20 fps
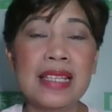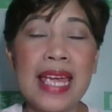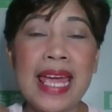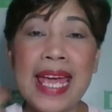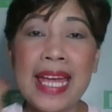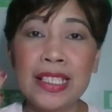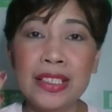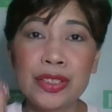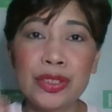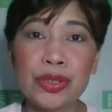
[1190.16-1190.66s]

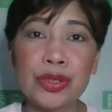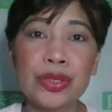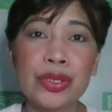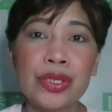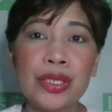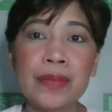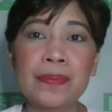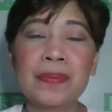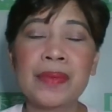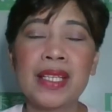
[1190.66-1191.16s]

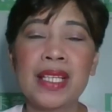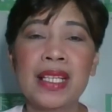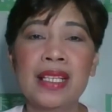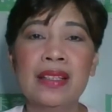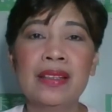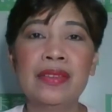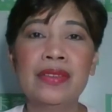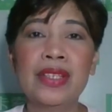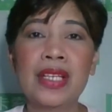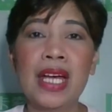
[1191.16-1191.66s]
enter
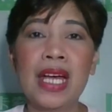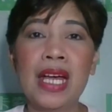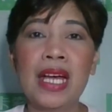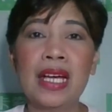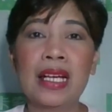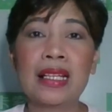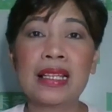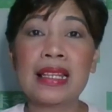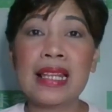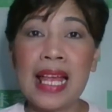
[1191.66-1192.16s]

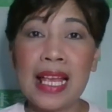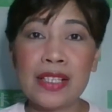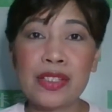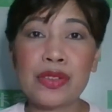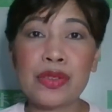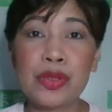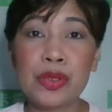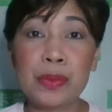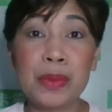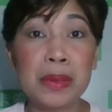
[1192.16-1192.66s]
the
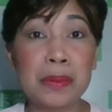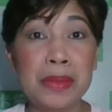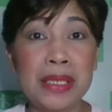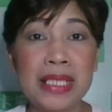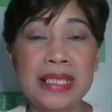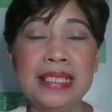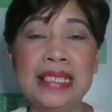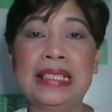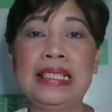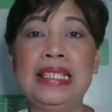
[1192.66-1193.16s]
classroom
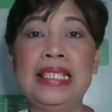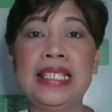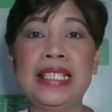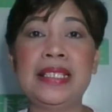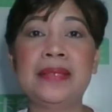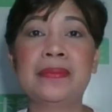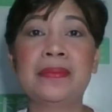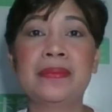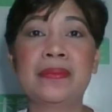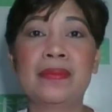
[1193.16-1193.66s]
immediately.
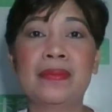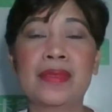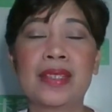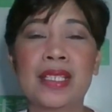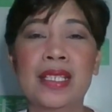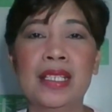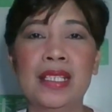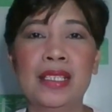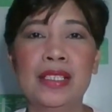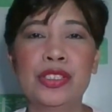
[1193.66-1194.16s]

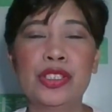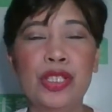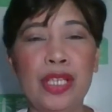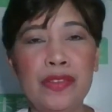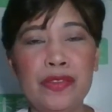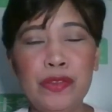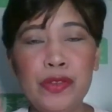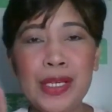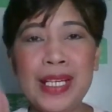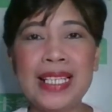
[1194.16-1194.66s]
So
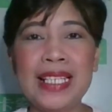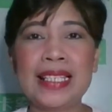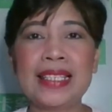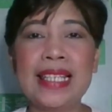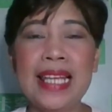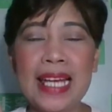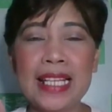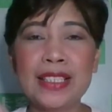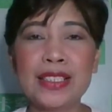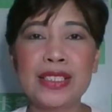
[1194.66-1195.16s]
if we cannot
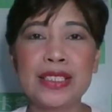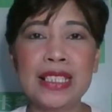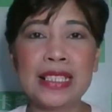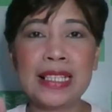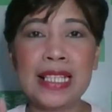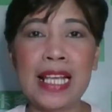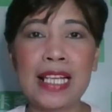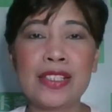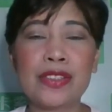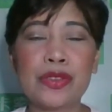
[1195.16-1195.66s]
enter the
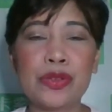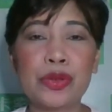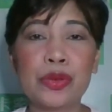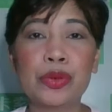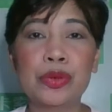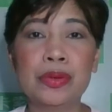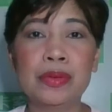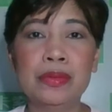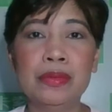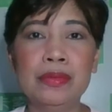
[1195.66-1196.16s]

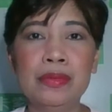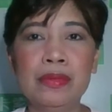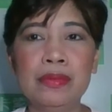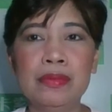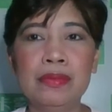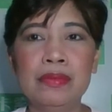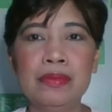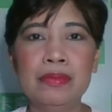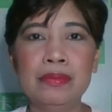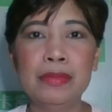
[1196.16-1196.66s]
classroom,
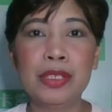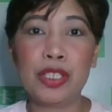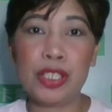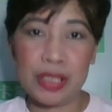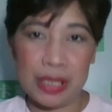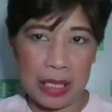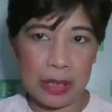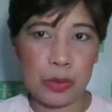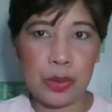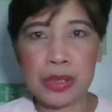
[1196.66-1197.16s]
because
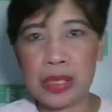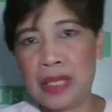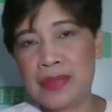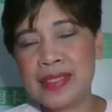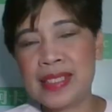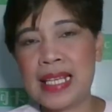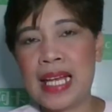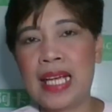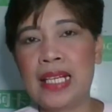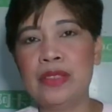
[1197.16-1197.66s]
as what I have
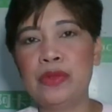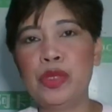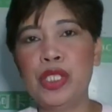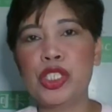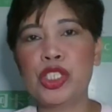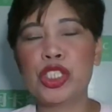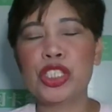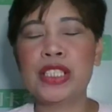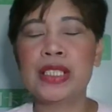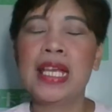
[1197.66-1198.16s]
said, we
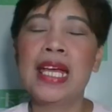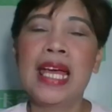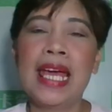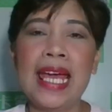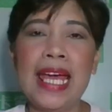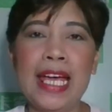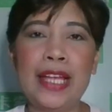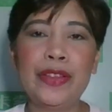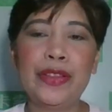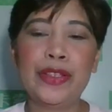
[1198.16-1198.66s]
should
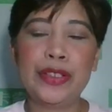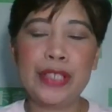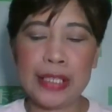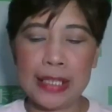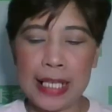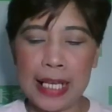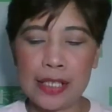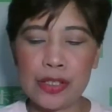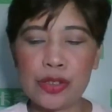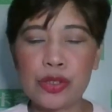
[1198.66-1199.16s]
enter the
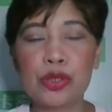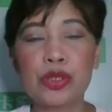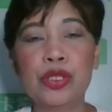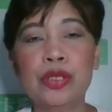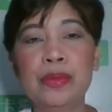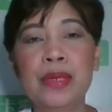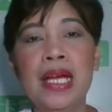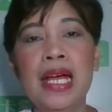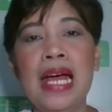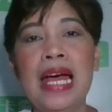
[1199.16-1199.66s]

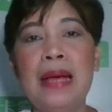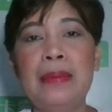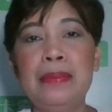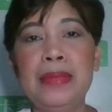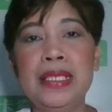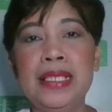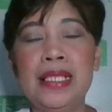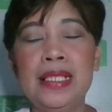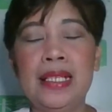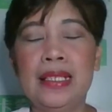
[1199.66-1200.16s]
classroom a
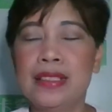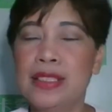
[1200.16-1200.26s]
minute